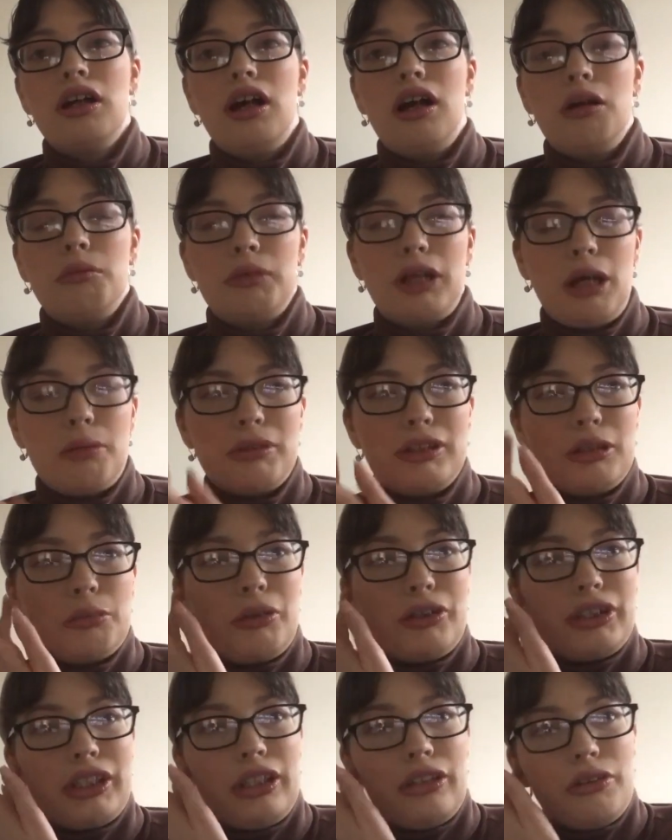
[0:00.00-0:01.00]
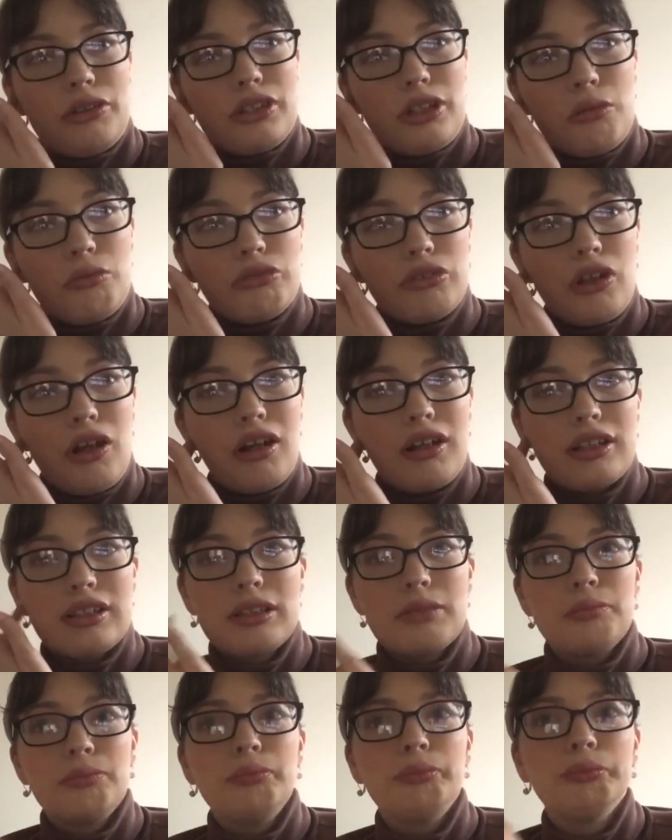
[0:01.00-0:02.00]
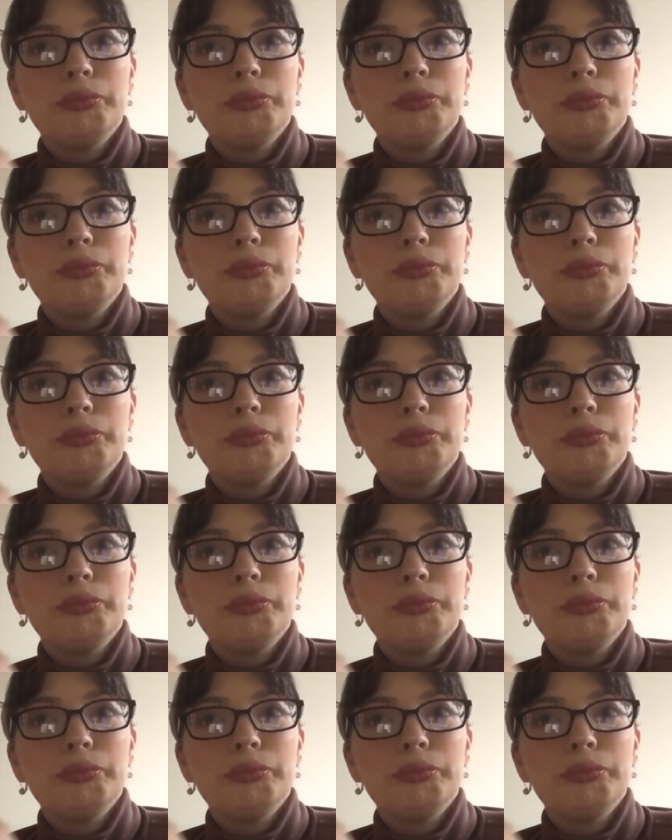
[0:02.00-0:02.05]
um, Gabi DeMartino's um, vlogs,